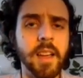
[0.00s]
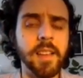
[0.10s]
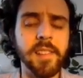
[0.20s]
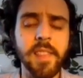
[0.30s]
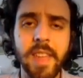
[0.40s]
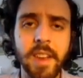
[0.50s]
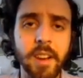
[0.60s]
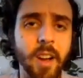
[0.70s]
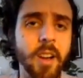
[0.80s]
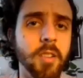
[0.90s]
uh,
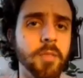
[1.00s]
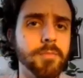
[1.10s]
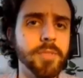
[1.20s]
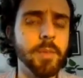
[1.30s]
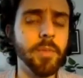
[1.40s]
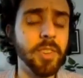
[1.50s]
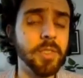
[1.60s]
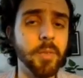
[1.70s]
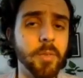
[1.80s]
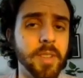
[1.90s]
synthetic arm she was
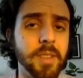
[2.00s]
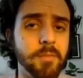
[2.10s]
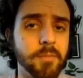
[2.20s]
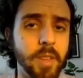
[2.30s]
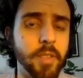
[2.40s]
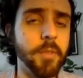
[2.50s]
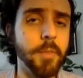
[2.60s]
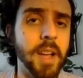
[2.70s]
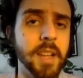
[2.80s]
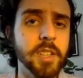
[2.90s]
controlling with her
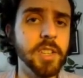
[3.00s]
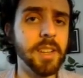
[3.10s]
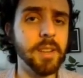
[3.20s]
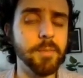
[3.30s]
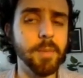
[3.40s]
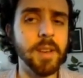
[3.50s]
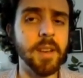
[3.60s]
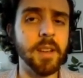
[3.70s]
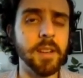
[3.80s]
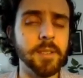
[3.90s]
mind. She had been
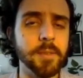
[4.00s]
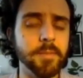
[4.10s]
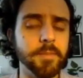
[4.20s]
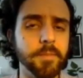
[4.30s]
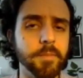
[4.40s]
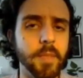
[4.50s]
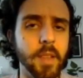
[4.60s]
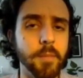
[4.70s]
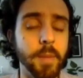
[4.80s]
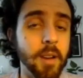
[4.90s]
uh,
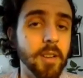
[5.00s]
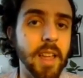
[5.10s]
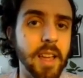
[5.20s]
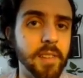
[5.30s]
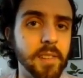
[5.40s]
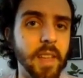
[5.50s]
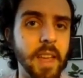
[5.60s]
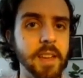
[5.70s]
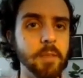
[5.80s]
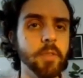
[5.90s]
paralyzed,
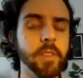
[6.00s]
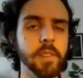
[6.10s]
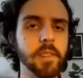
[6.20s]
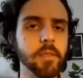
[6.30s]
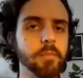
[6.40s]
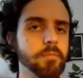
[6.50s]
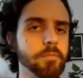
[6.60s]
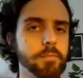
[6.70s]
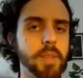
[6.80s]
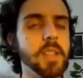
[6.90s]
and it was
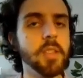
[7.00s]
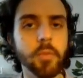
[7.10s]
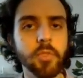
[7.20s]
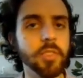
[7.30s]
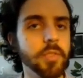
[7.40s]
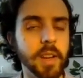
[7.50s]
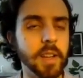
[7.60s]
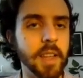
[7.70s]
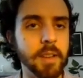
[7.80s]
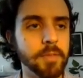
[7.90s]
being used to
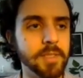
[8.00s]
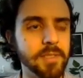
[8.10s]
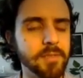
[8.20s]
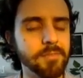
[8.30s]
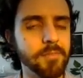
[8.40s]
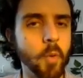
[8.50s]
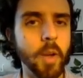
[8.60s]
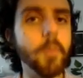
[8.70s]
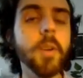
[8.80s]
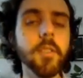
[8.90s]
drink, and it was
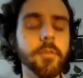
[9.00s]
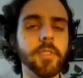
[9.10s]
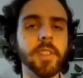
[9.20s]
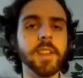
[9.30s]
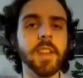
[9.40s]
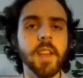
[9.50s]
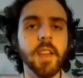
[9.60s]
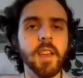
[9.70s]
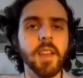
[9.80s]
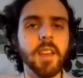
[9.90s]
quite wonderful and
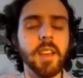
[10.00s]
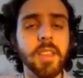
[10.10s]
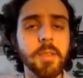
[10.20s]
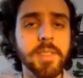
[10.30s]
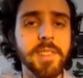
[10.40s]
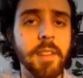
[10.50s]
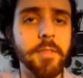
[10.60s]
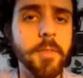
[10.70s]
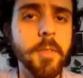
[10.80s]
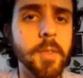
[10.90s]
a huge step
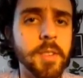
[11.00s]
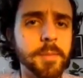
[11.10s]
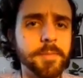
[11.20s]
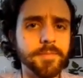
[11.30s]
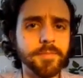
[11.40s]
forward.